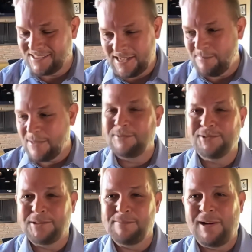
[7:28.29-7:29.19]
send people
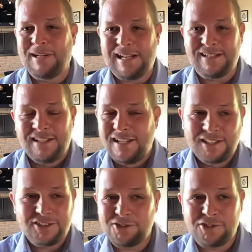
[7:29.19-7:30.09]
to your podcast
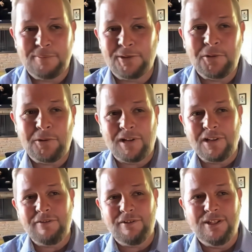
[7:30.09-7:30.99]
because it's super cool. I
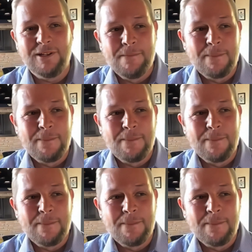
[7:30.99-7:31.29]
love it.